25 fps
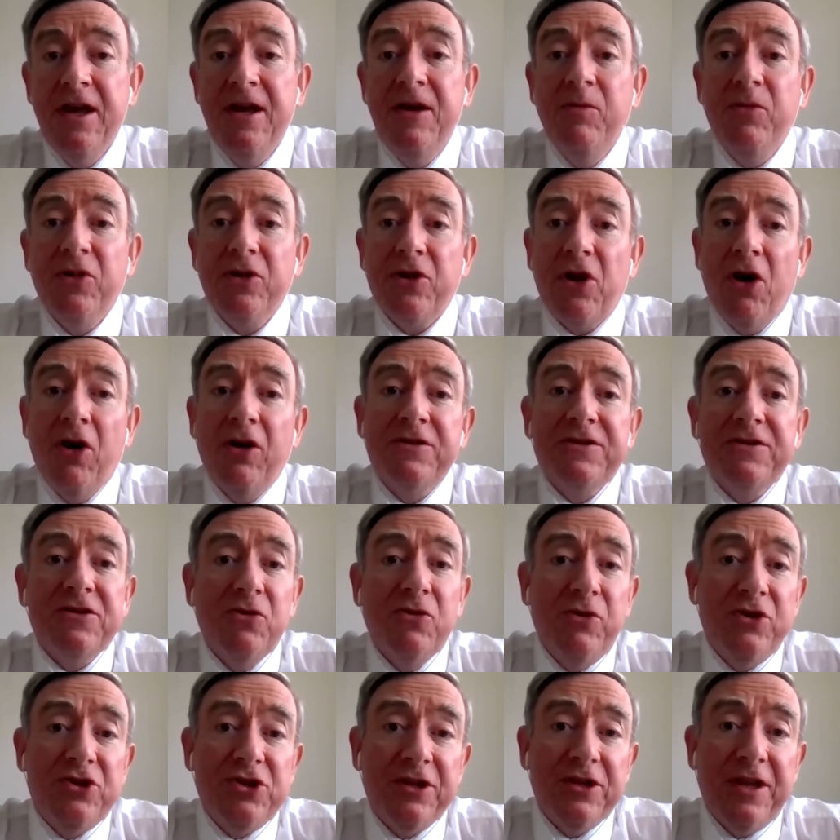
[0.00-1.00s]
But also
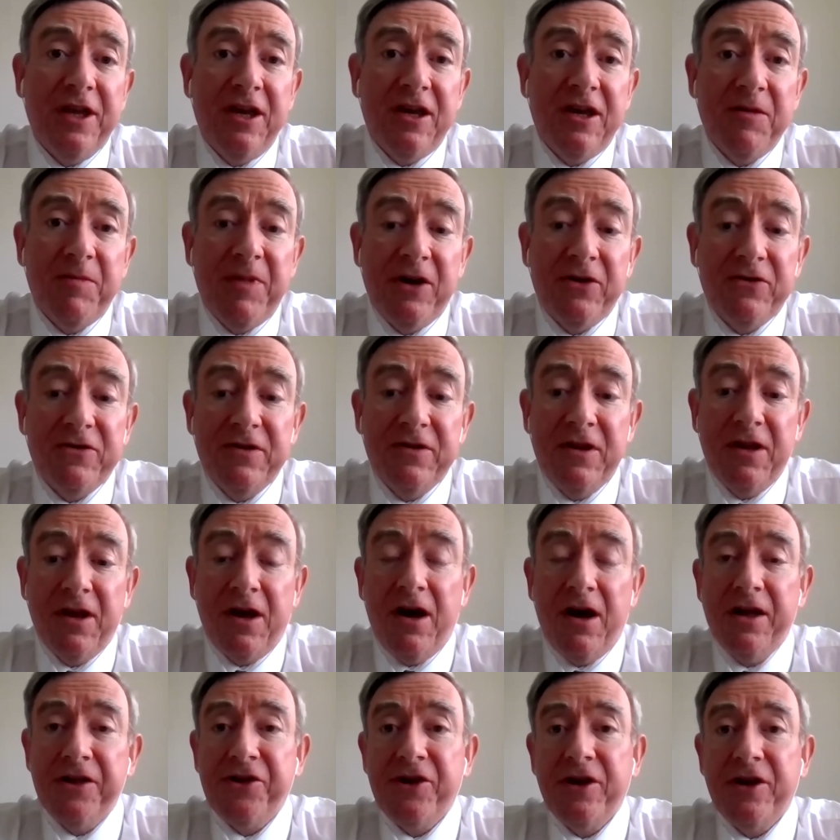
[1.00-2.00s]
we should think about it in the
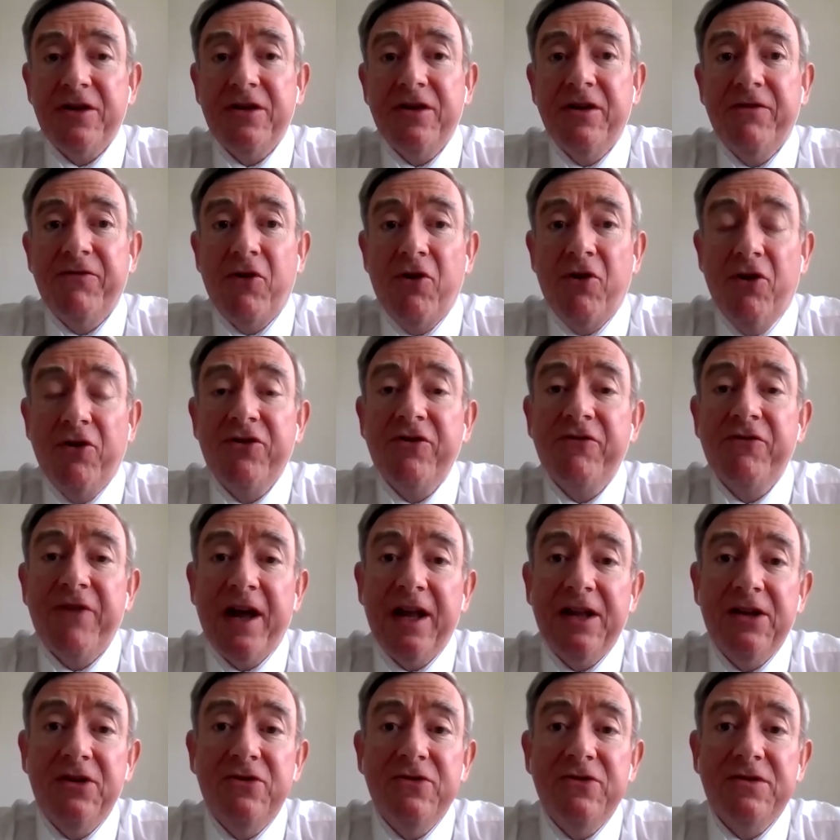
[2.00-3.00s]
context of our other
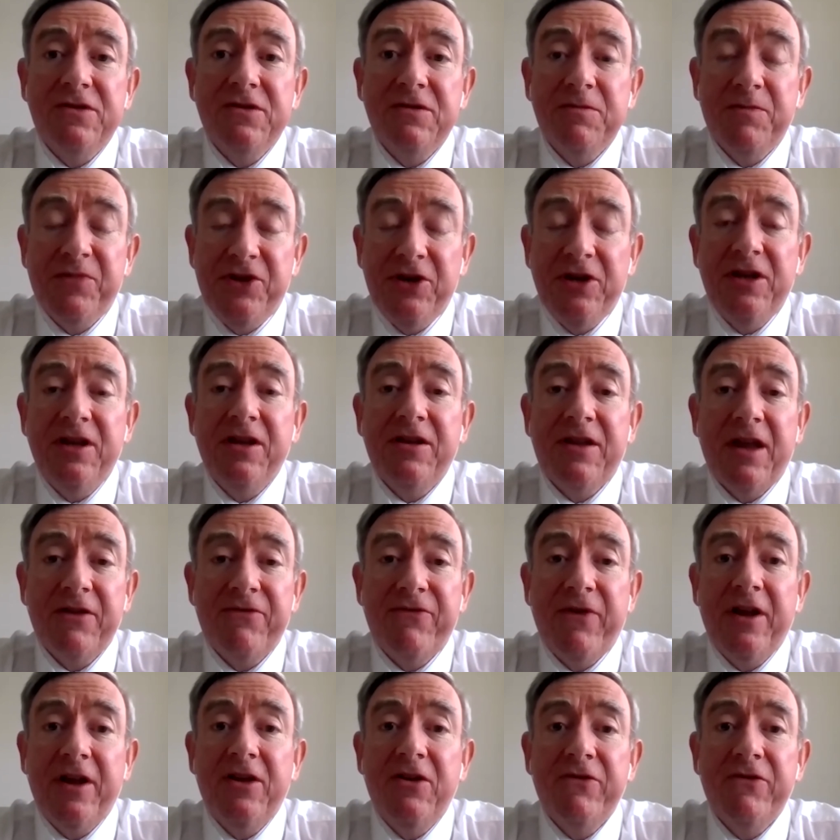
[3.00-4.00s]
values, particularly that
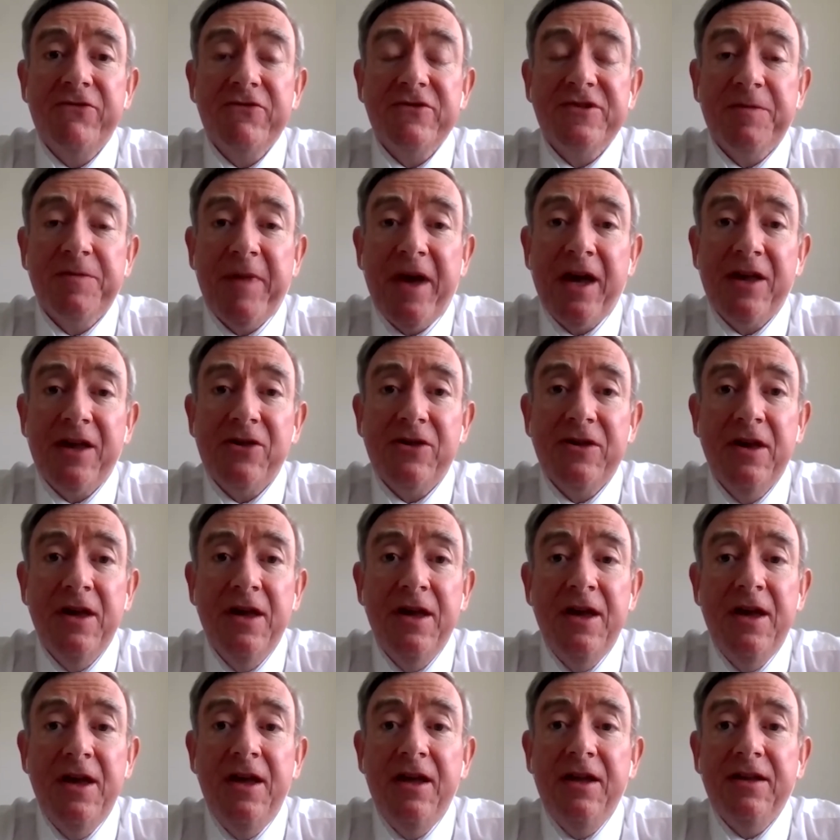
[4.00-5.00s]
value of respect,
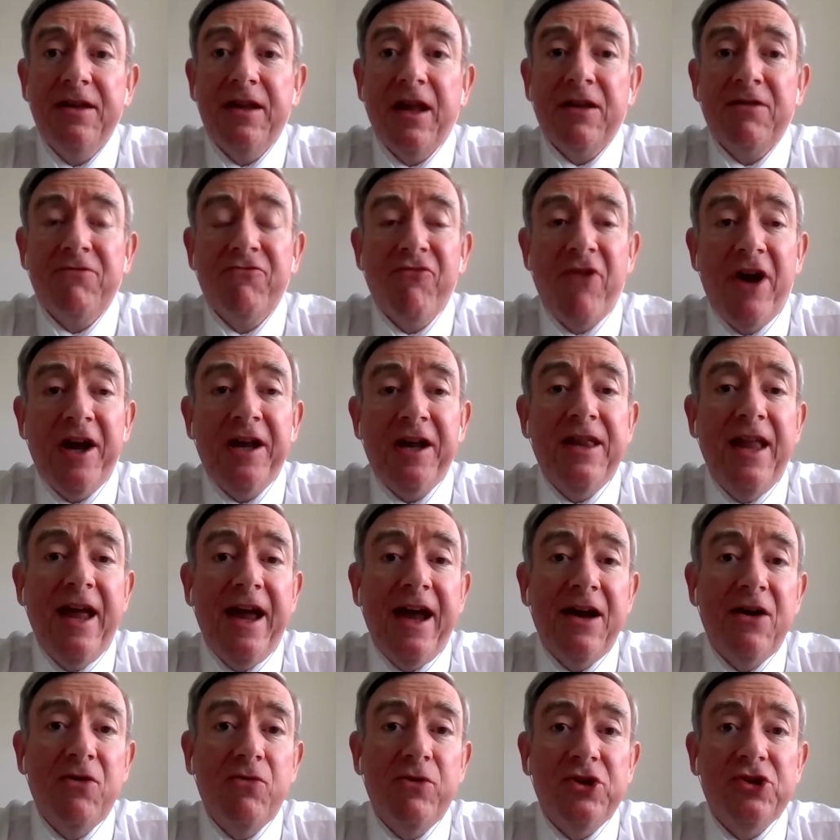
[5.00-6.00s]
that right
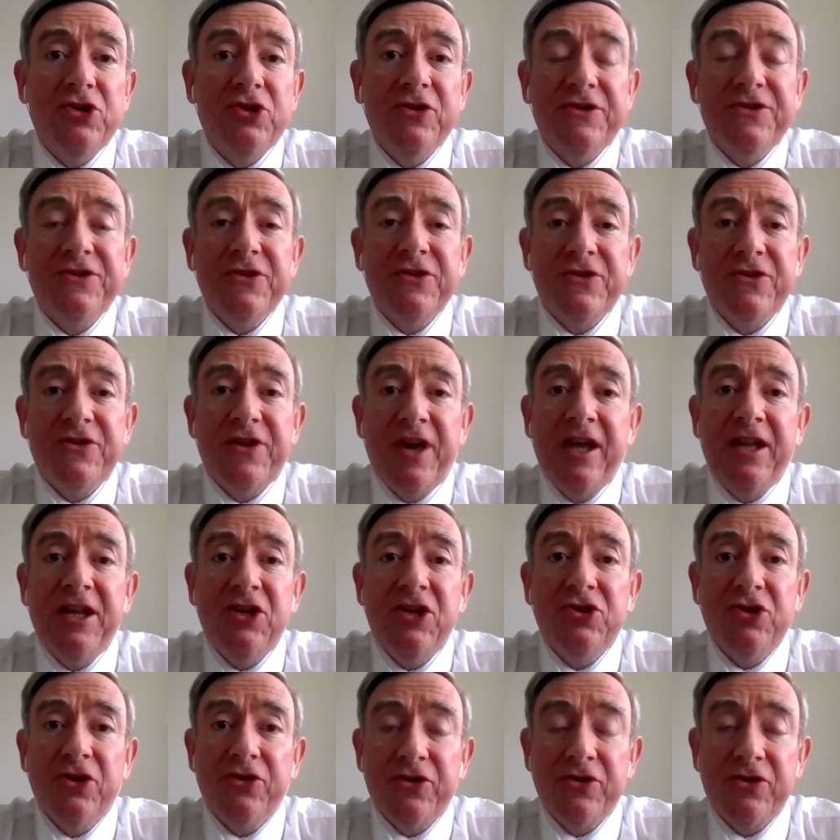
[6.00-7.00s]
now we should sustain
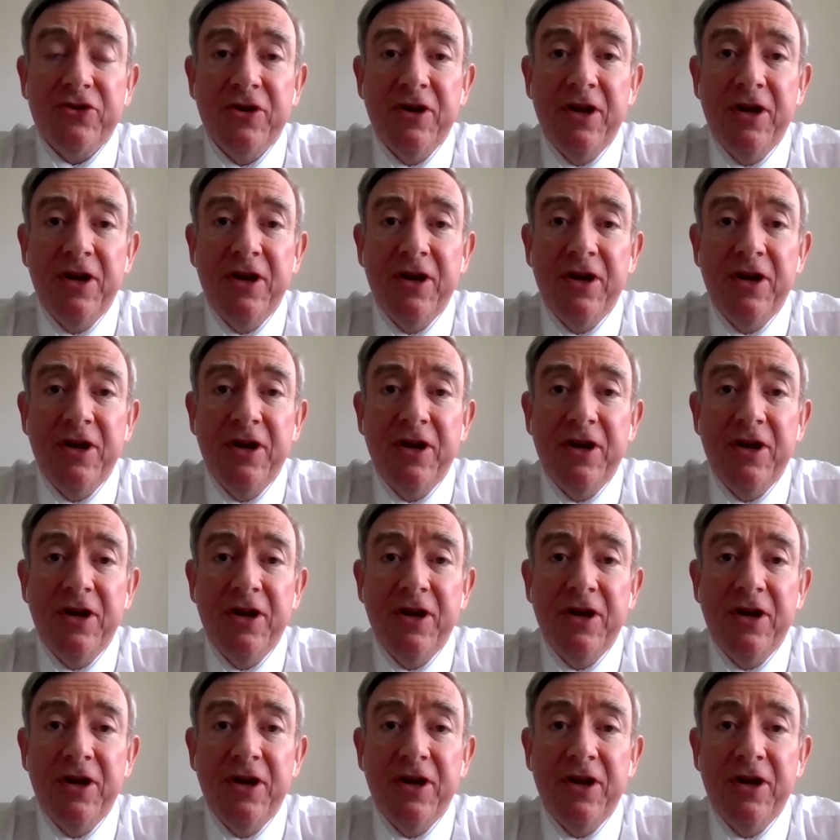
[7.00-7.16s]
each other.